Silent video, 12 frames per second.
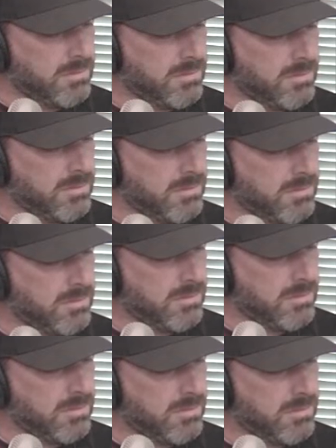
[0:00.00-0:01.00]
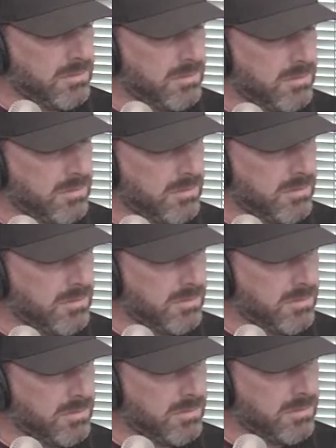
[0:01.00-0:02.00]

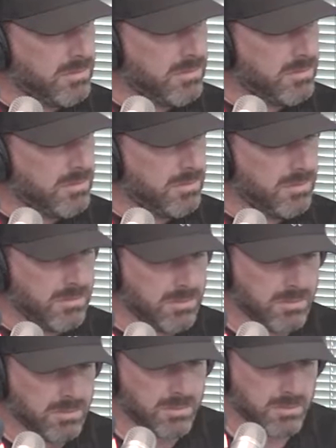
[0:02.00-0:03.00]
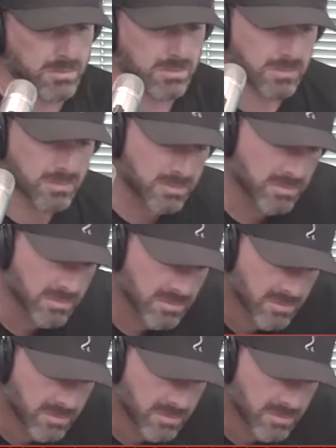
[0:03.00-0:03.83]
(silent)